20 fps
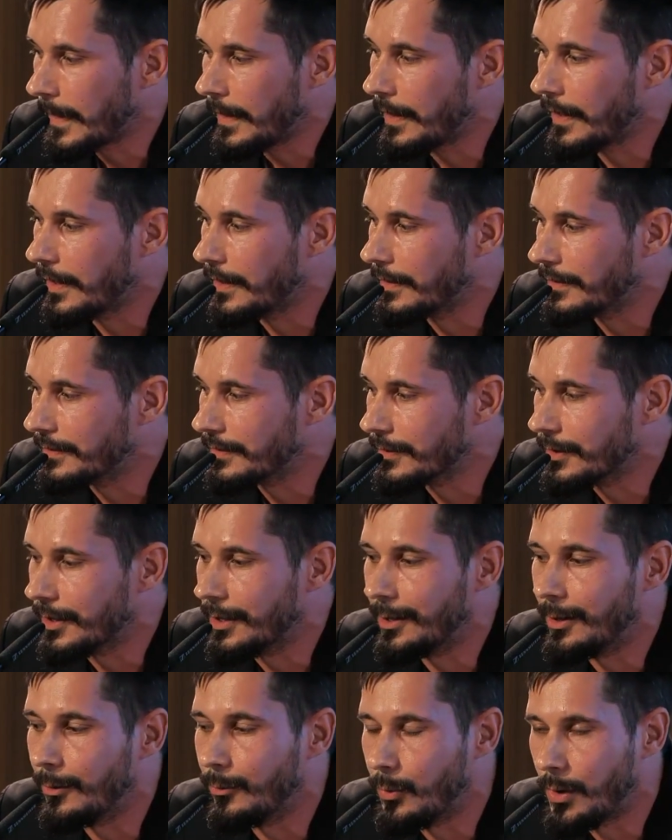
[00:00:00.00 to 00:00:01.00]
And
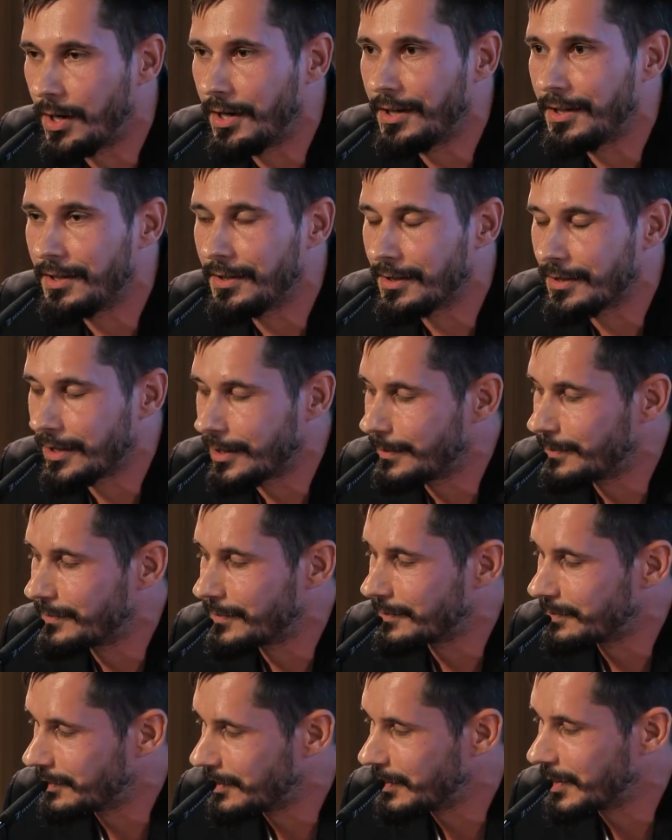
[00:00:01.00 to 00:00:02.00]
why
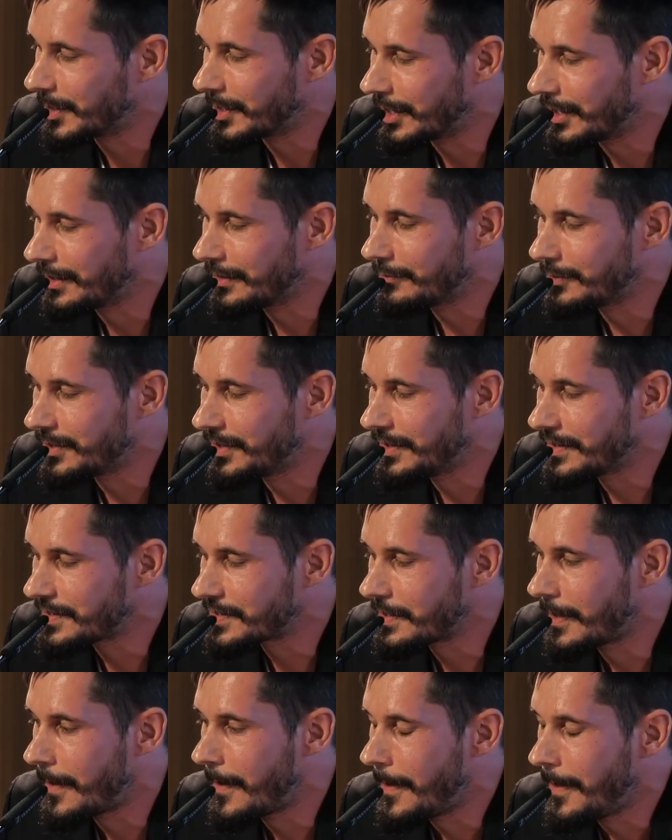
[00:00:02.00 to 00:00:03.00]
I'm beginning with this?